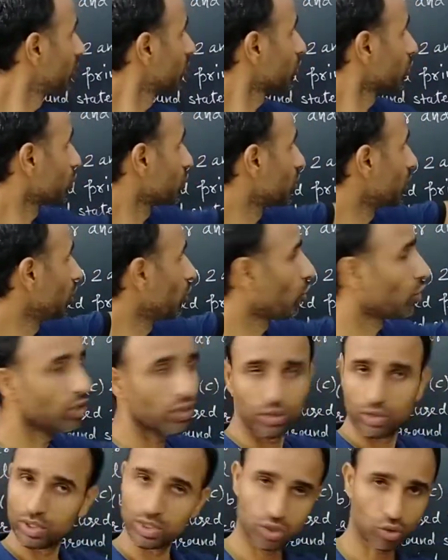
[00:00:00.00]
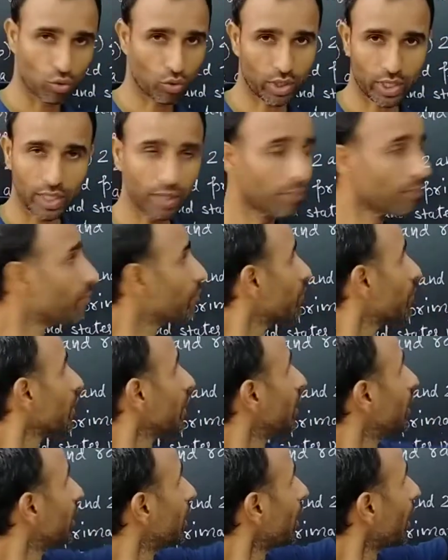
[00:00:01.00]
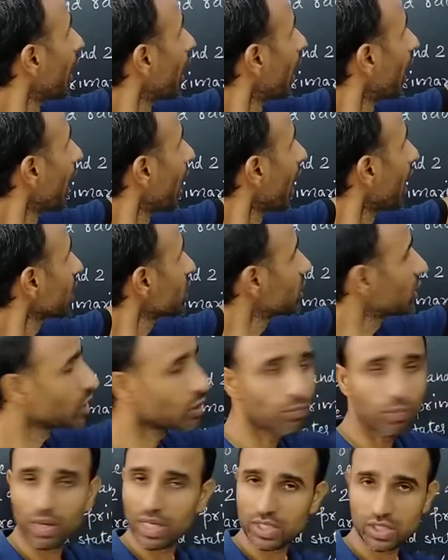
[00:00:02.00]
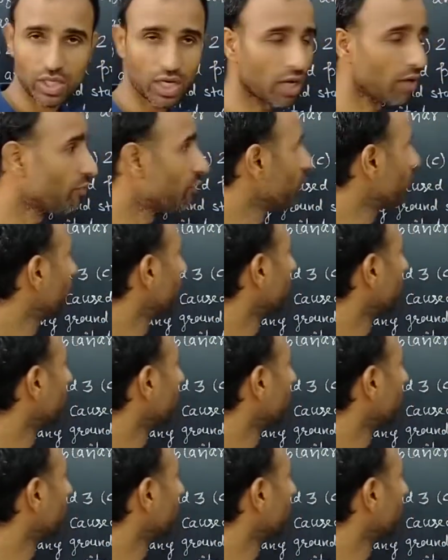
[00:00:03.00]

So 0, it's okay. S is plus half,